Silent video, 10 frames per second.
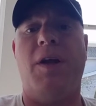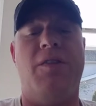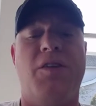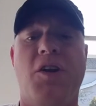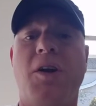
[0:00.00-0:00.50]

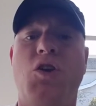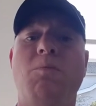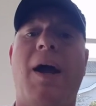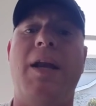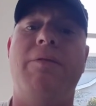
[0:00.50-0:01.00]
You might
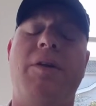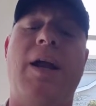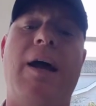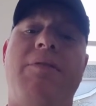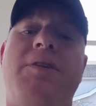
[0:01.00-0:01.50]
even
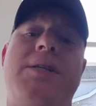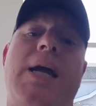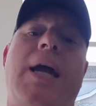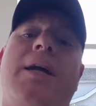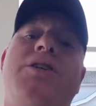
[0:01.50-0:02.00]
have to take
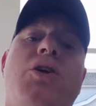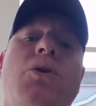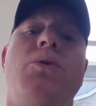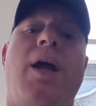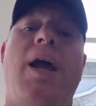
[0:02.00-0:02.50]
2
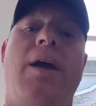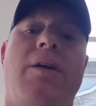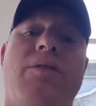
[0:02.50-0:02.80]
days